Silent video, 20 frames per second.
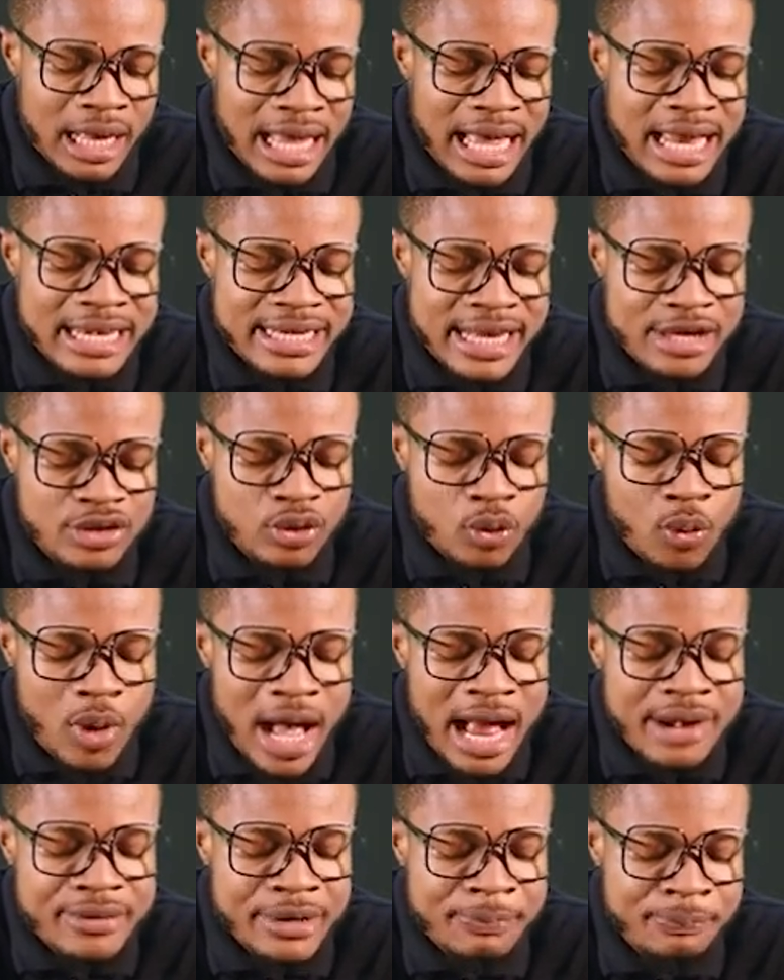And then you
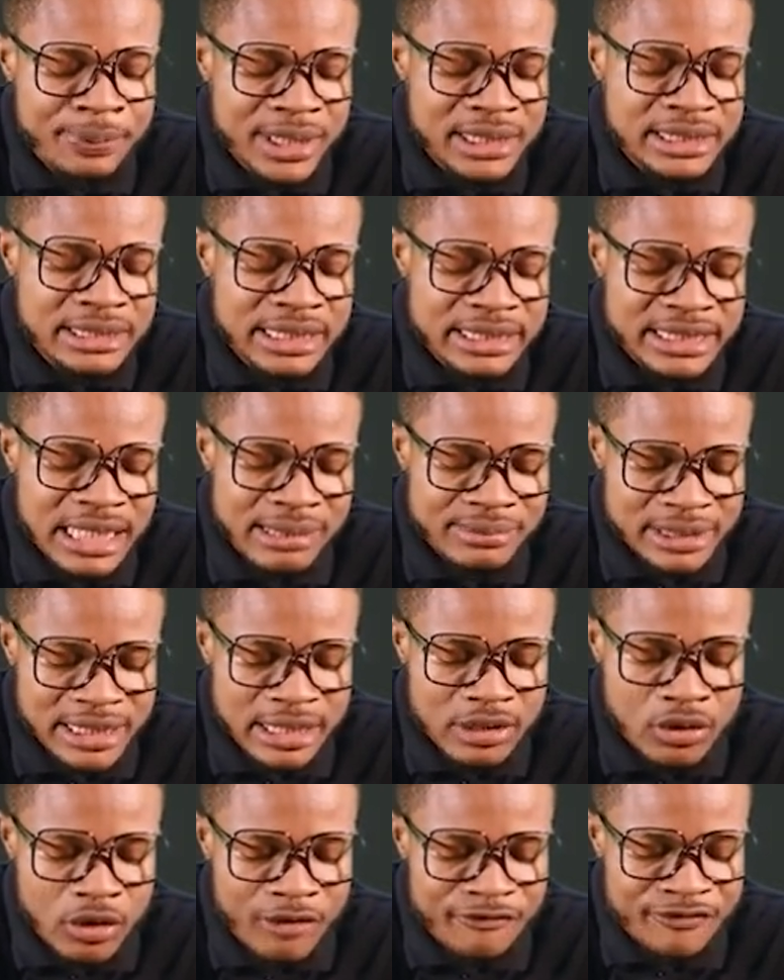go and repeat the same
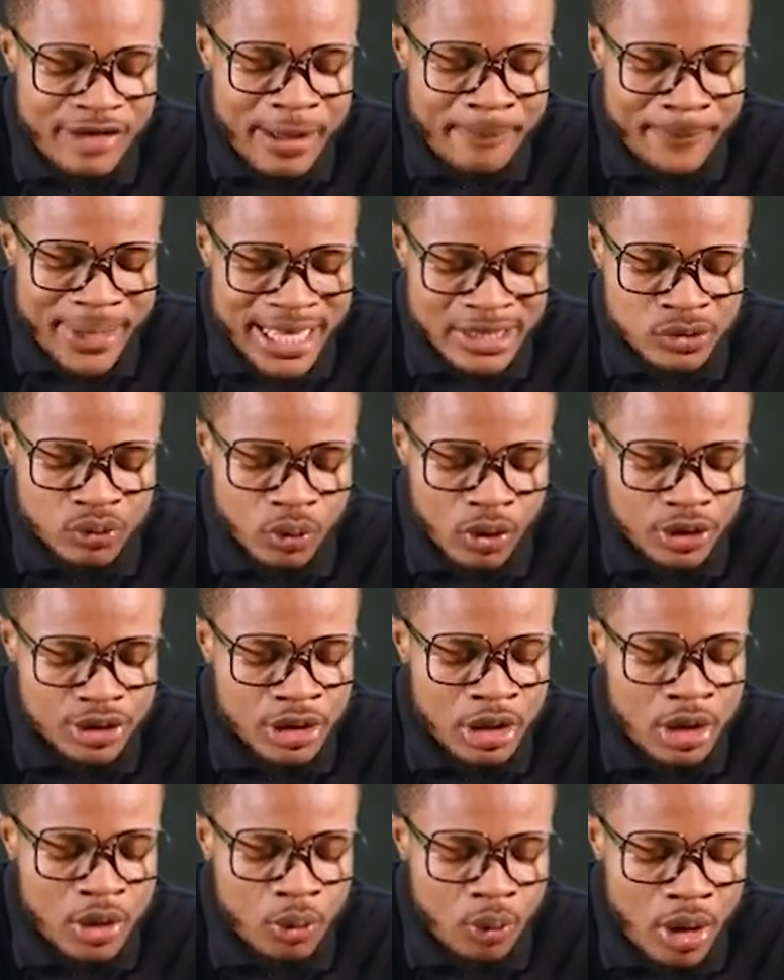thing, confirm password.
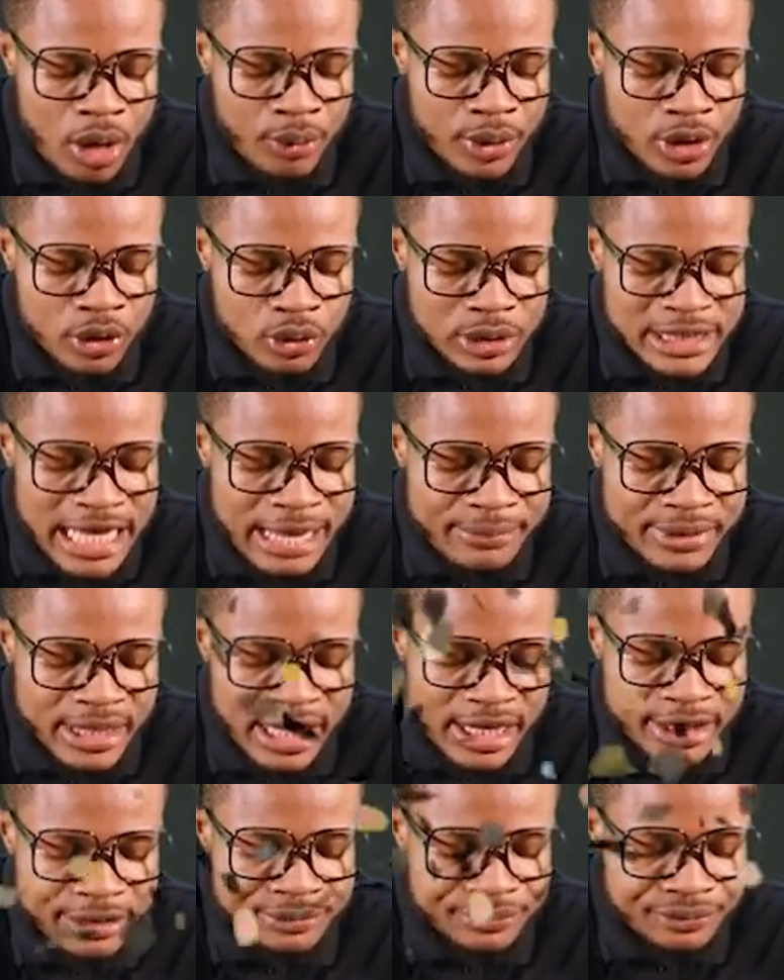What will you type
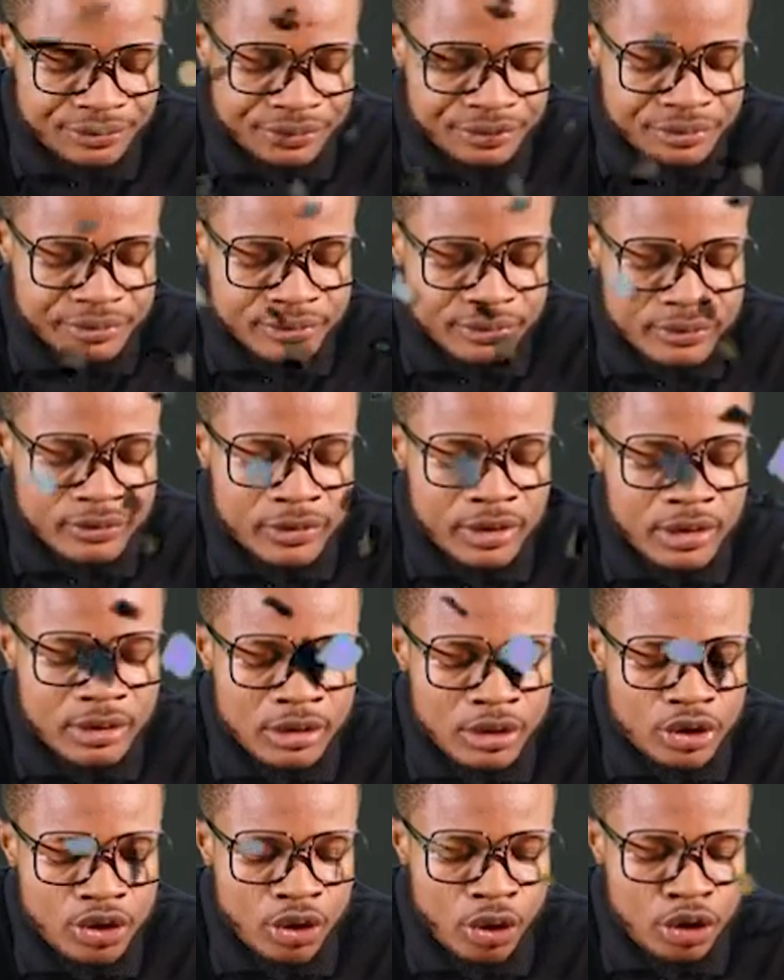there?
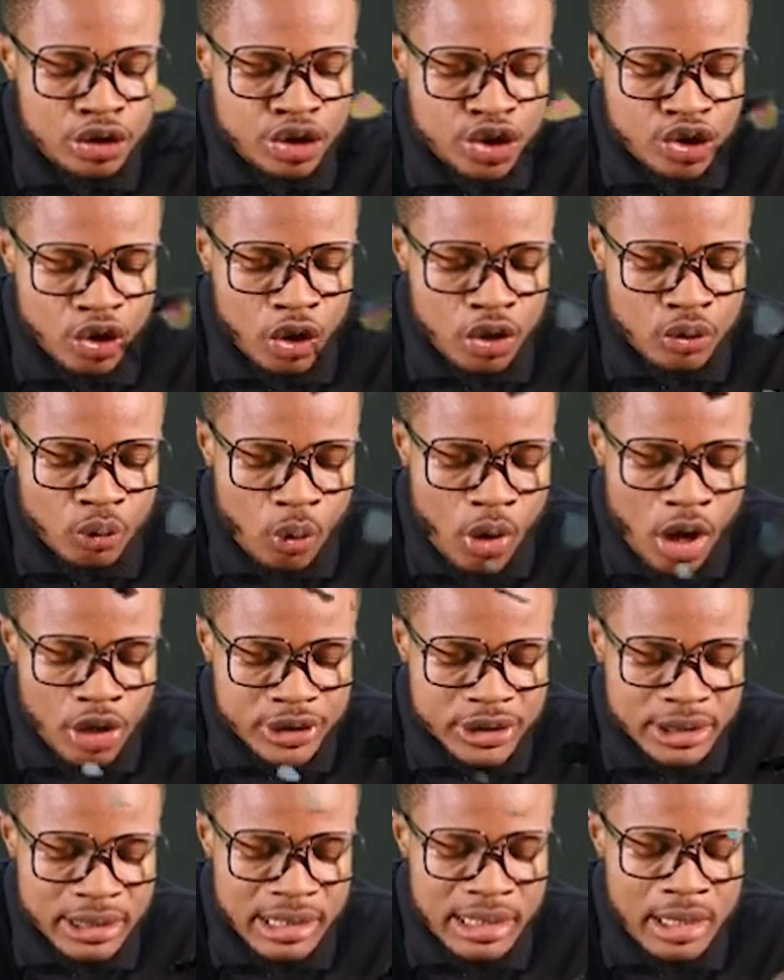Your John
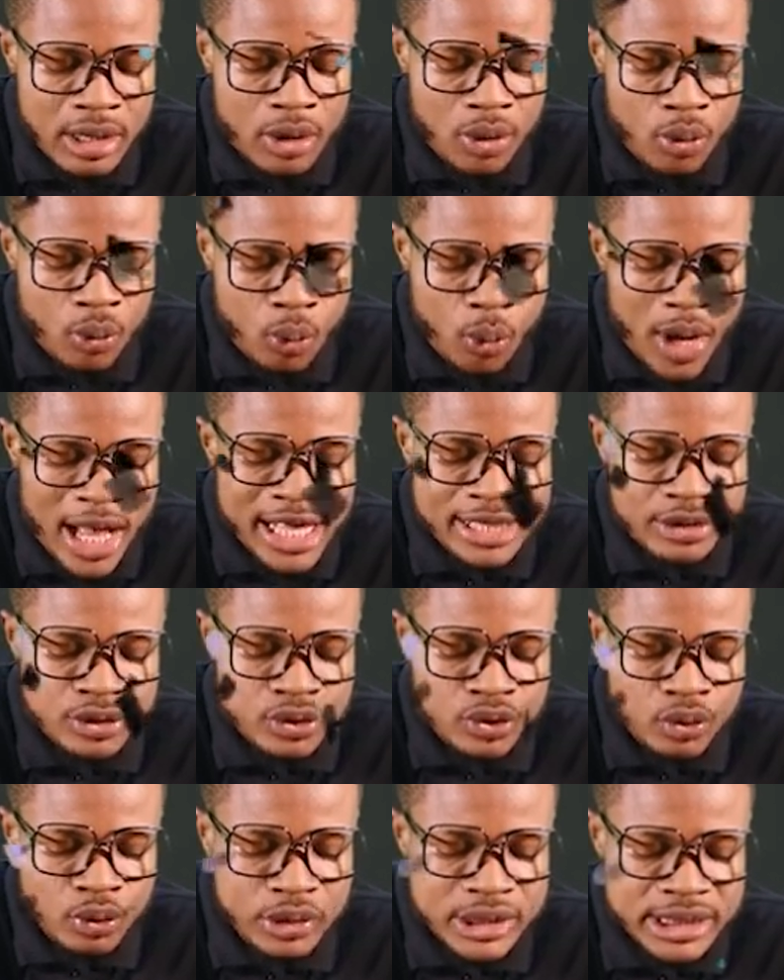what?
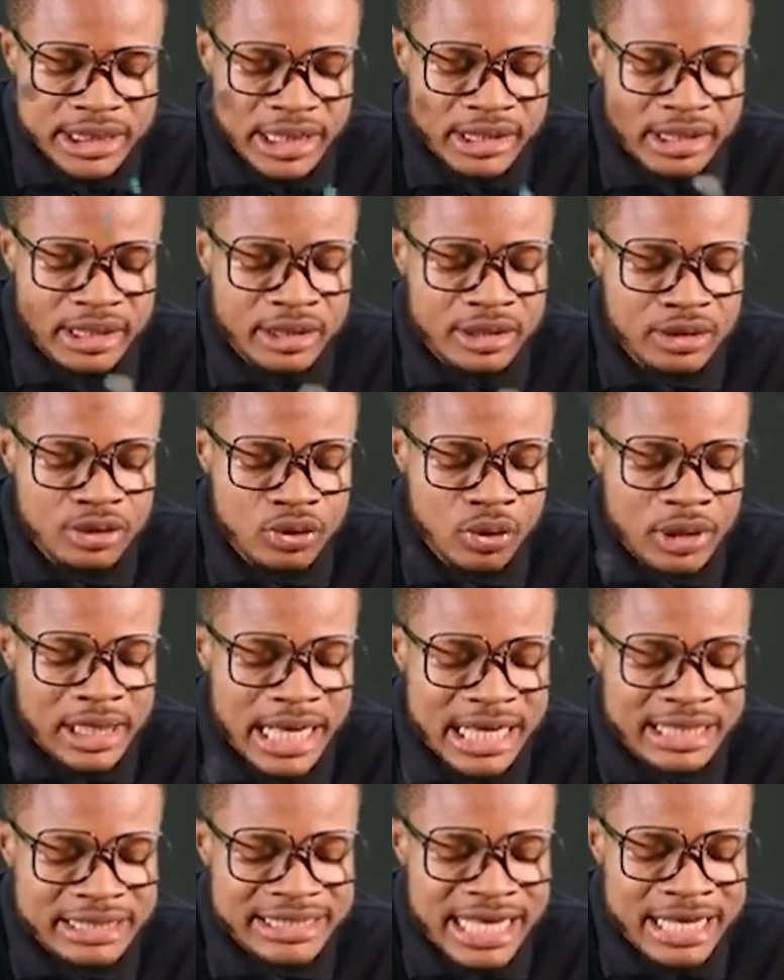123. You
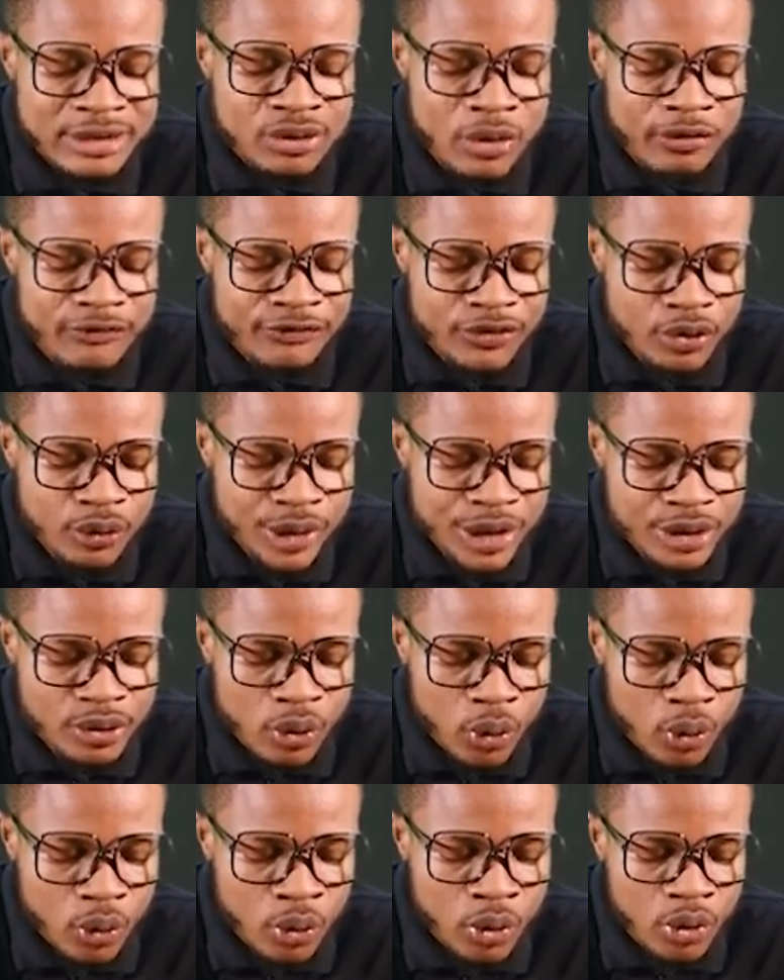can decide to view it
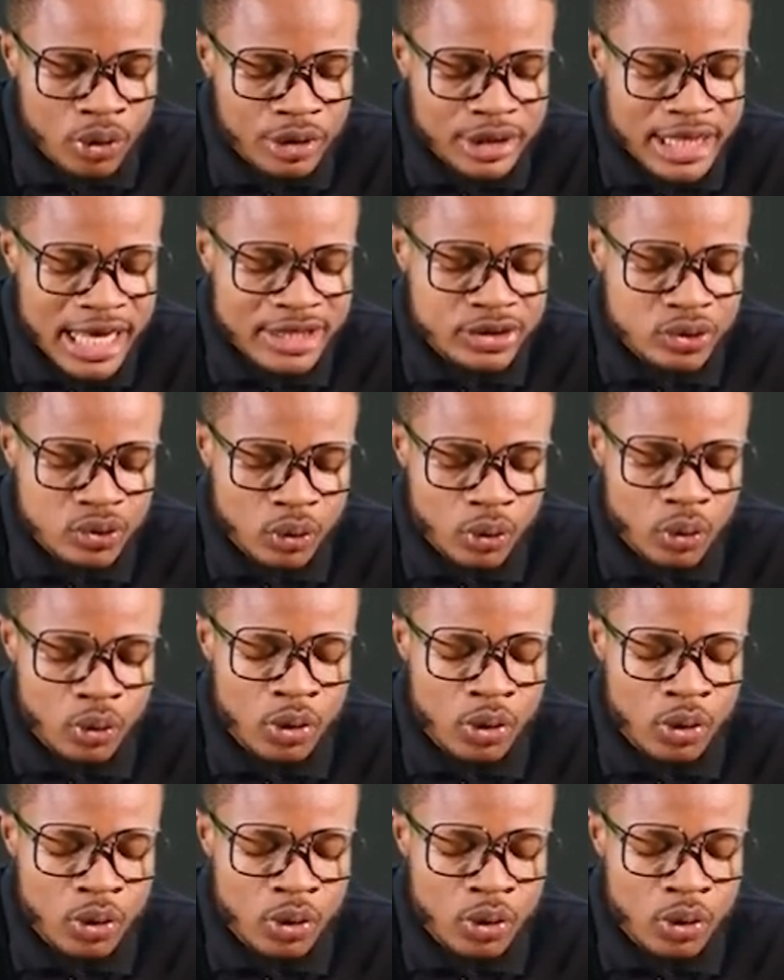to yes